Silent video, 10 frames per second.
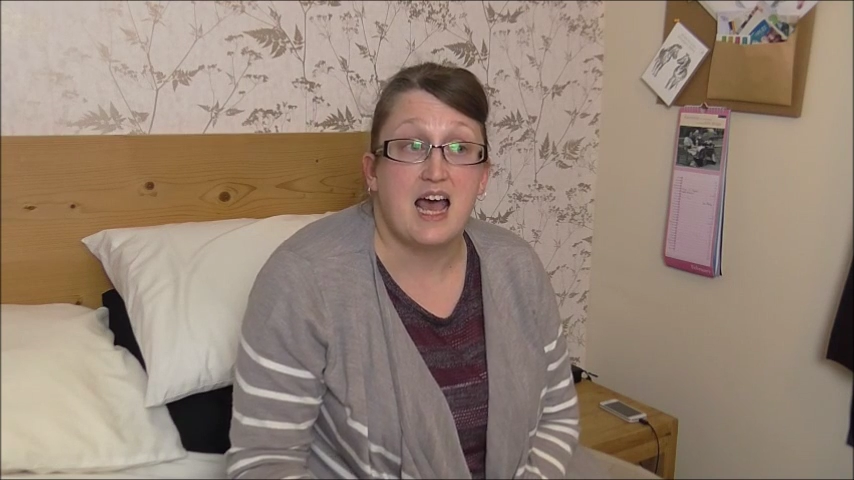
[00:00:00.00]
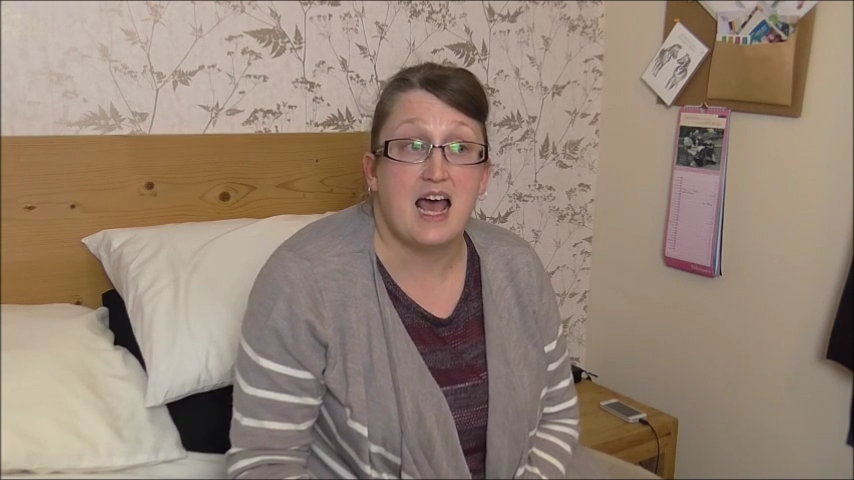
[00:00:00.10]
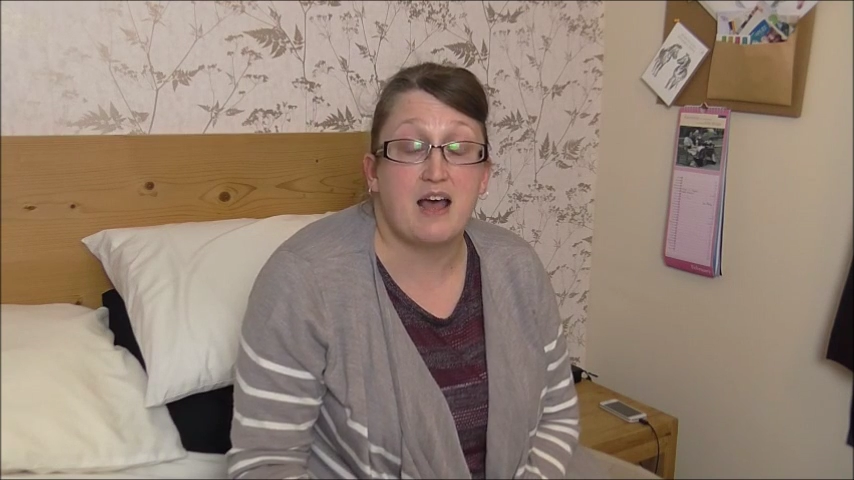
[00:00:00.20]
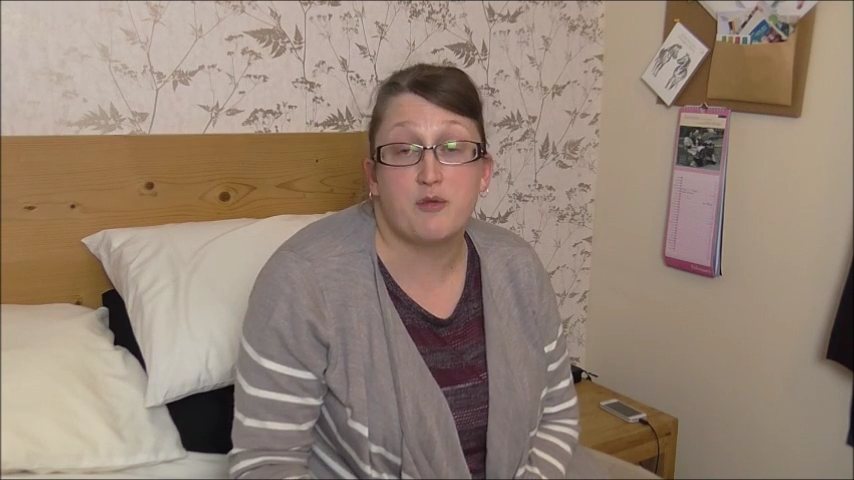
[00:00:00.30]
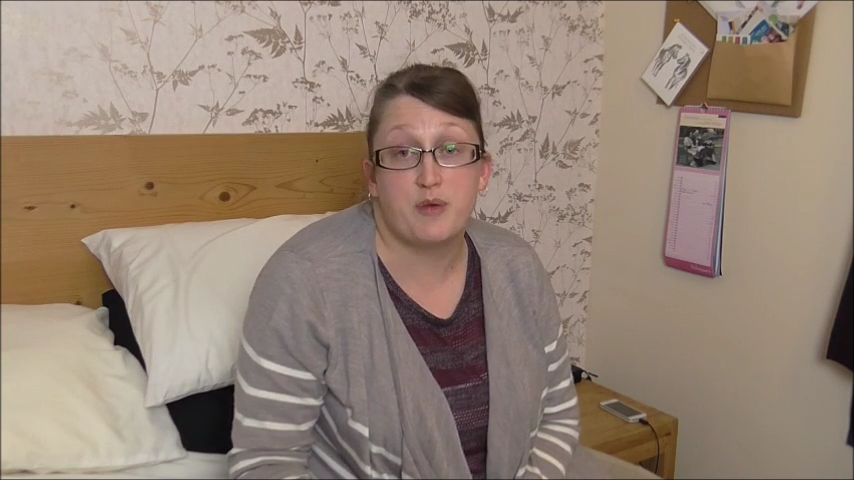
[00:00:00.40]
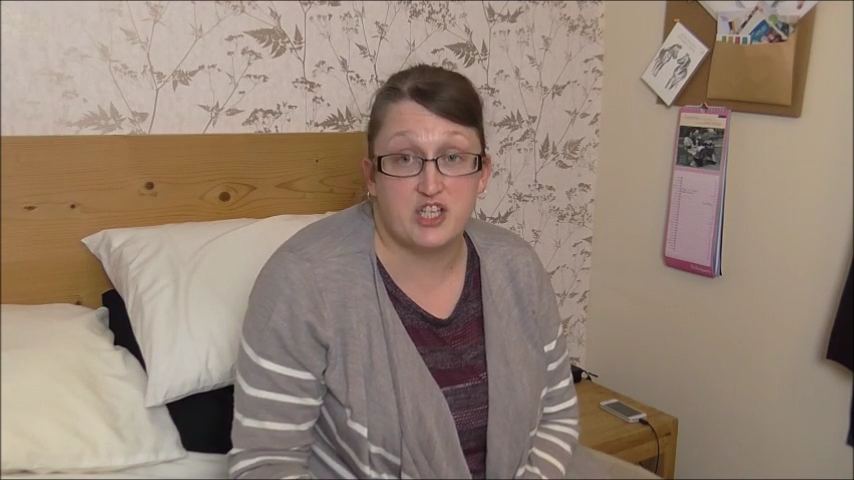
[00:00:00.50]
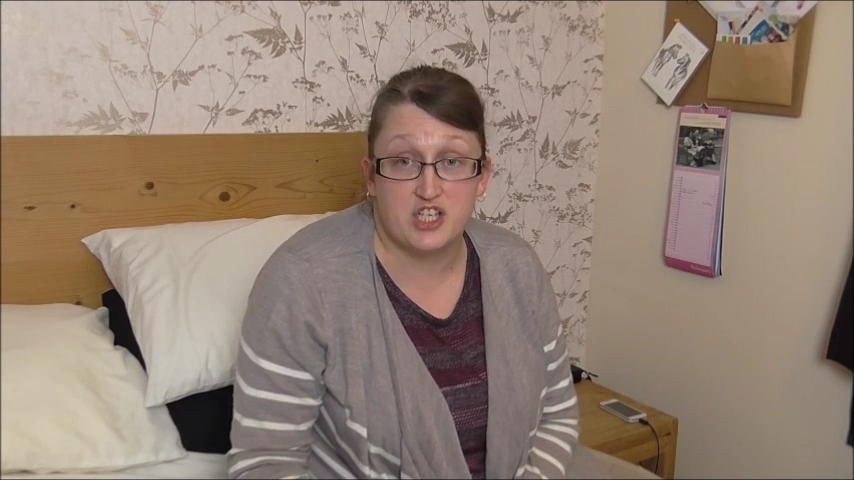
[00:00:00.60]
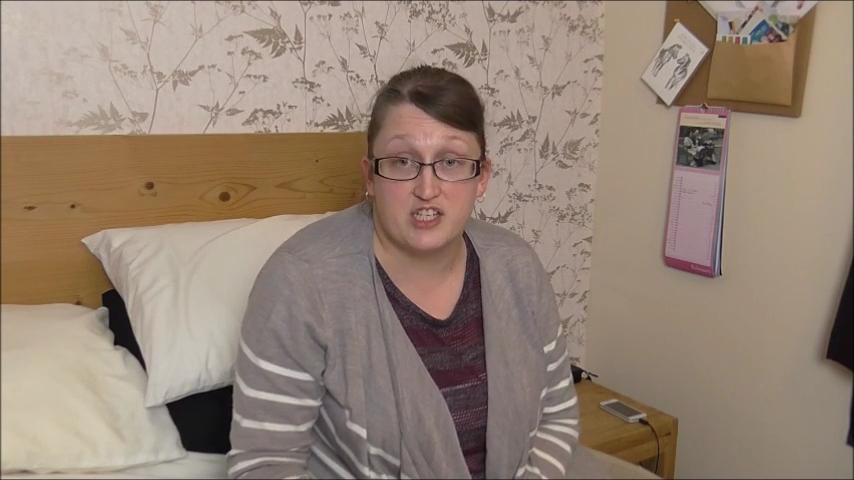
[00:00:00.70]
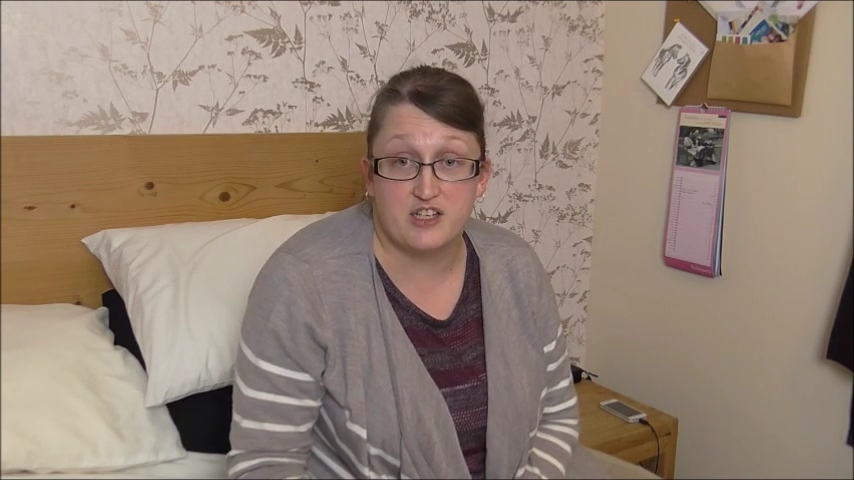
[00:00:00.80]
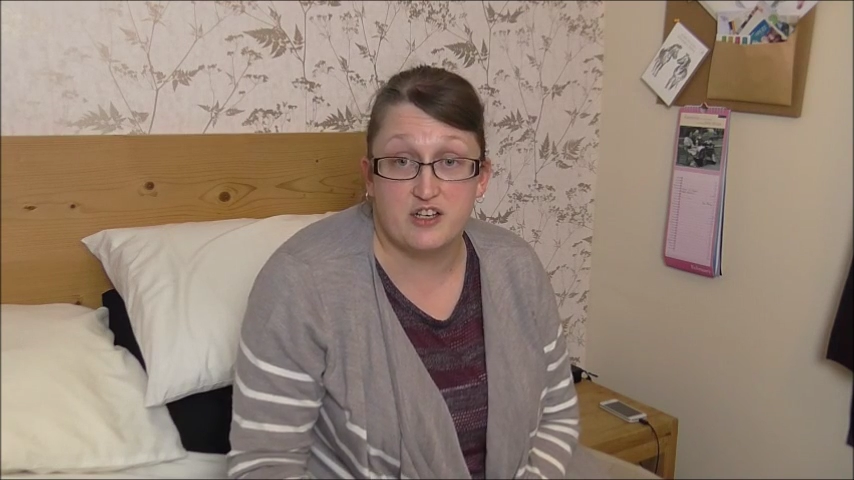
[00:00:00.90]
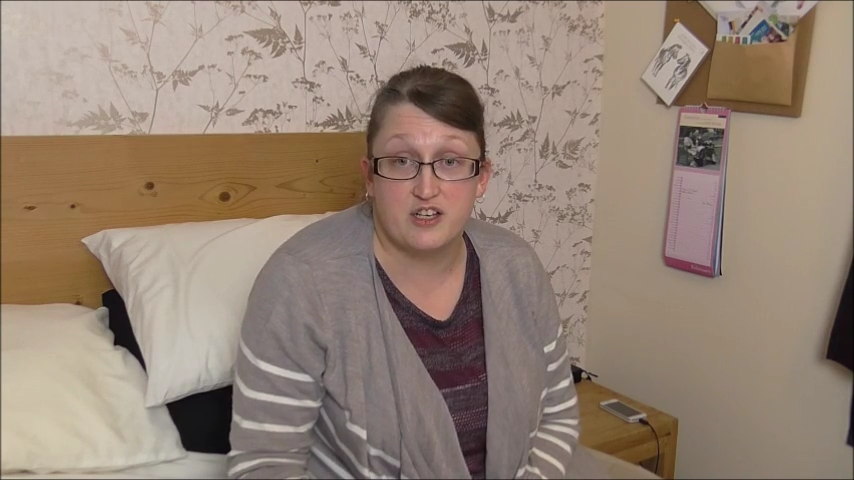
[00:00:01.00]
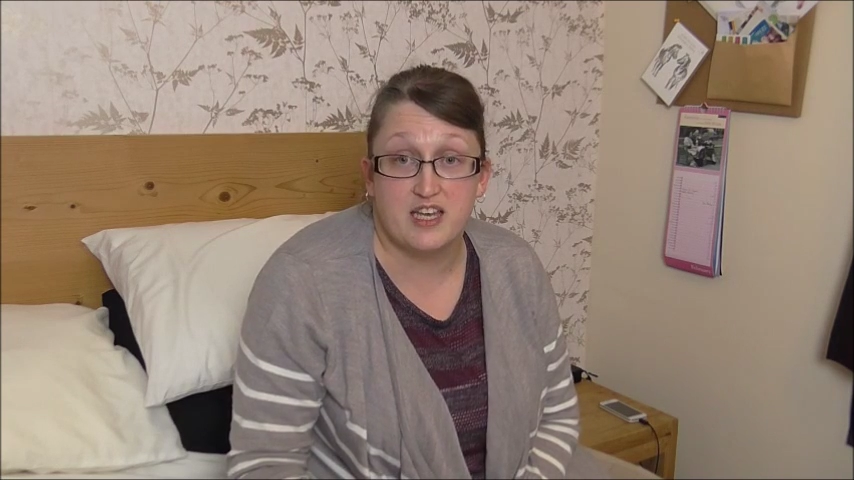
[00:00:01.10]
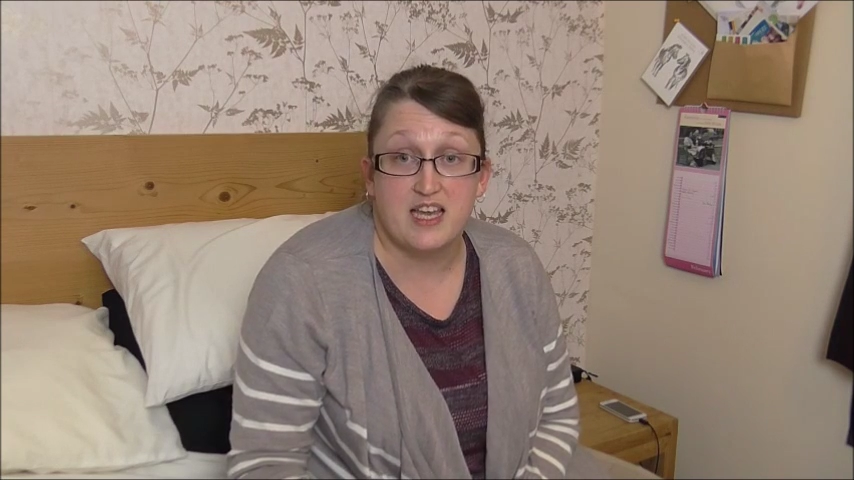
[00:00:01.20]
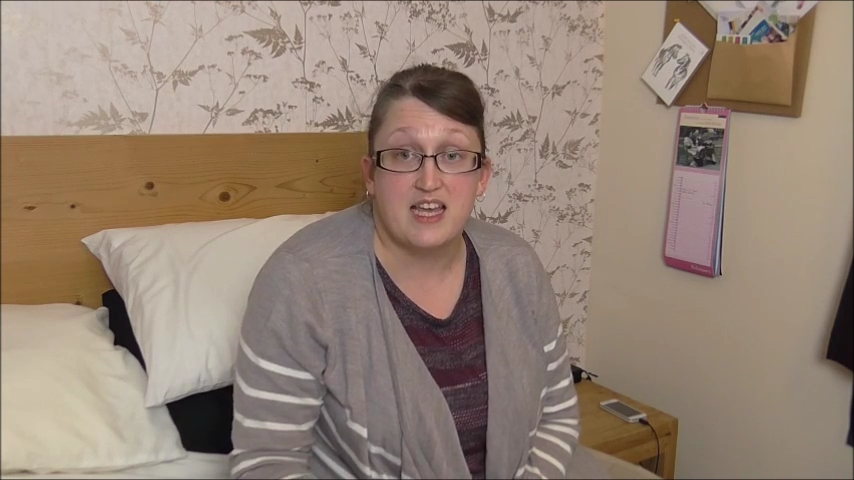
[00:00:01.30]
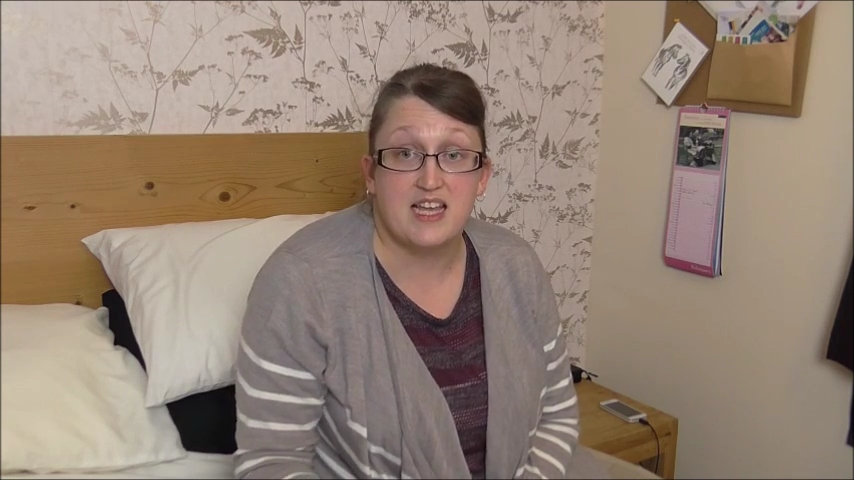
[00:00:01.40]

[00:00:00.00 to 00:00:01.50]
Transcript: how the pictures look